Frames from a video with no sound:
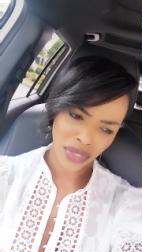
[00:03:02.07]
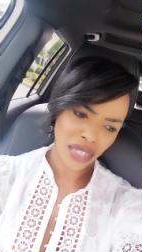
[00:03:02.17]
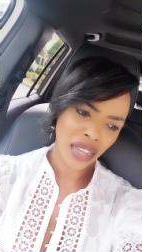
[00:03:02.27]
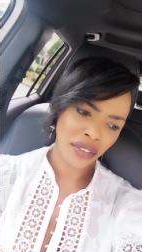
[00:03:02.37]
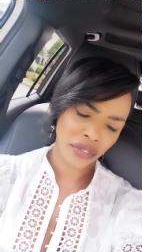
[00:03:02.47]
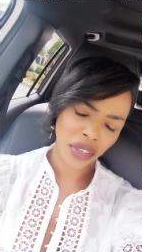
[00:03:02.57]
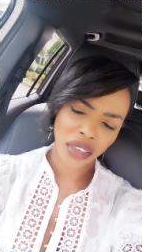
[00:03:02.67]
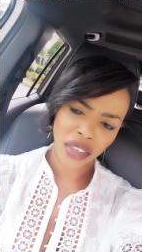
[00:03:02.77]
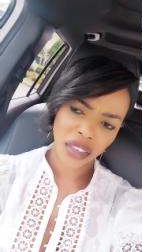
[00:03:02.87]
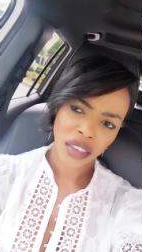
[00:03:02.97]
Tel
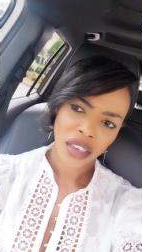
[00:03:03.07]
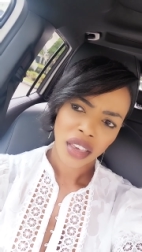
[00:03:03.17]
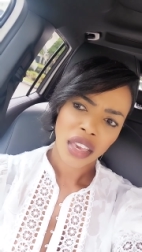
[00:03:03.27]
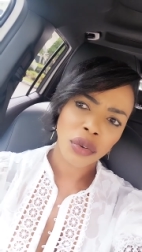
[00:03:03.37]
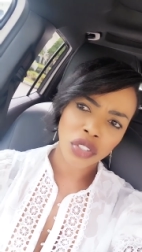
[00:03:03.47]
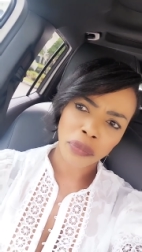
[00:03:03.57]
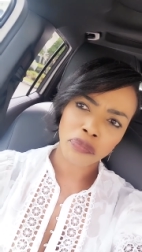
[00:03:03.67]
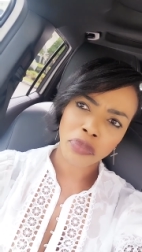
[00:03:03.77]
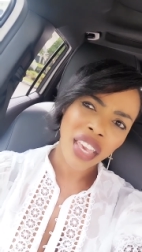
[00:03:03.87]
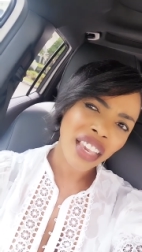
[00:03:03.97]
Aviv. It was a
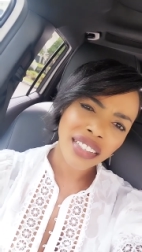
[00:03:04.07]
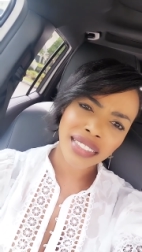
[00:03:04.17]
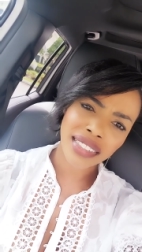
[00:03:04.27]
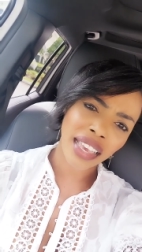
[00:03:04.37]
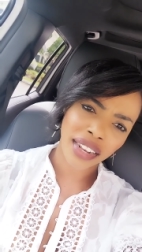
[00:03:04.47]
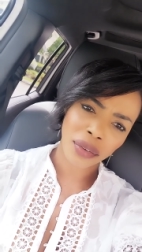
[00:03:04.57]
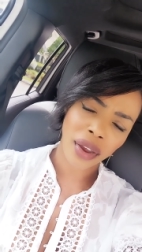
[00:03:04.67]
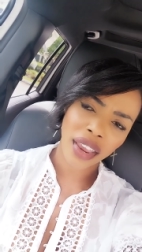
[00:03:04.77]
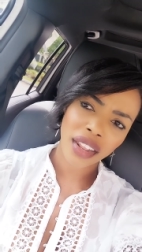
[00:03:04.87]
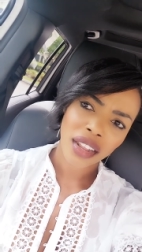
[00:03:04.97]
big city,
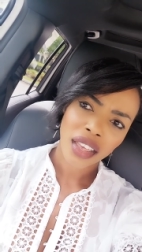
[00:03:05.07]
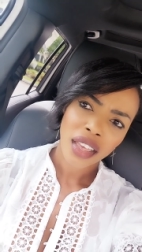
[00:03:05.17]
right?